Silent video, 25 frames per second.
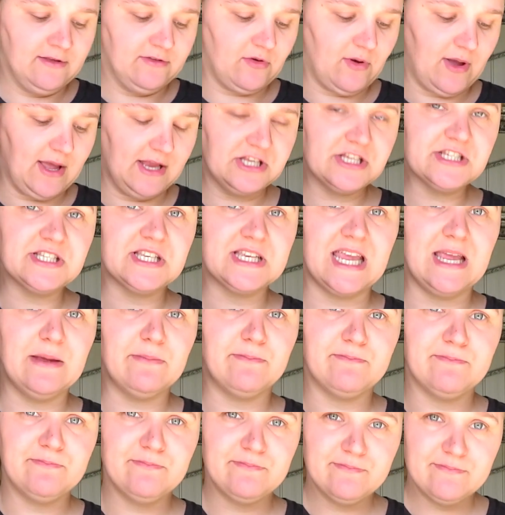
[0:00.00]
So I just
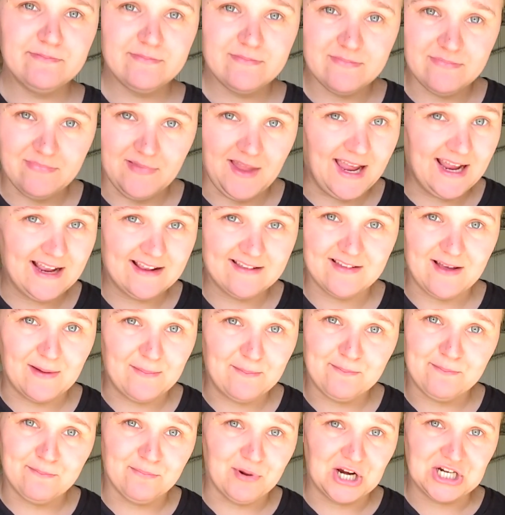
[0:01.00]
keep like
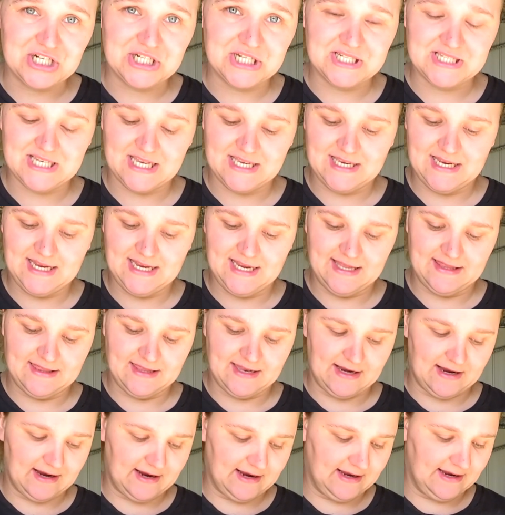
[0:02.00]
some brushes in here
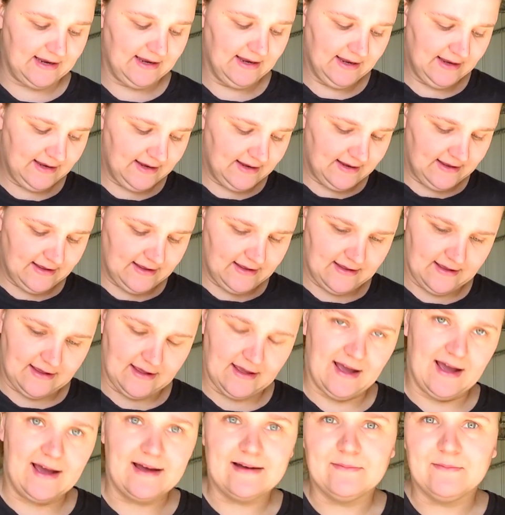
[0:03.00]
that I
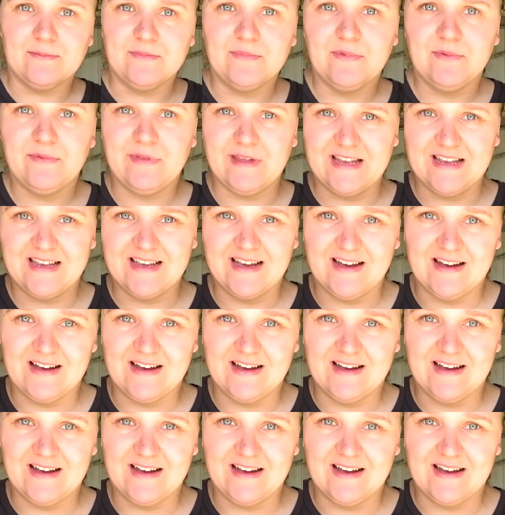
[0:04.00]
think